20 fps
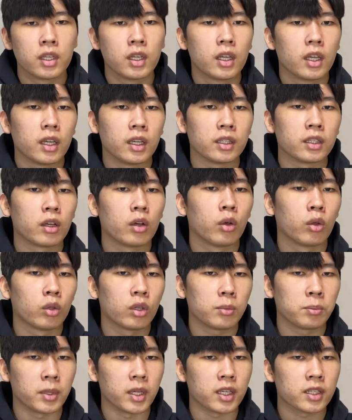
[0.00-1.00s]
in the
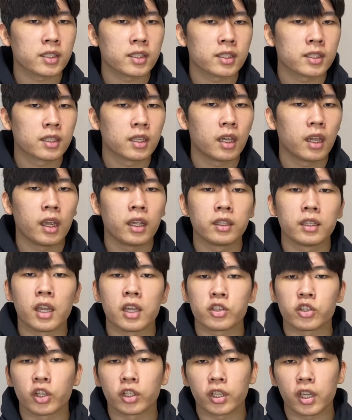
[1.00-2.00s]
Olympics and
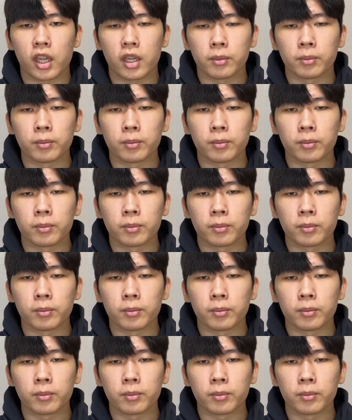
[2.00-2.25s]
Asian Games.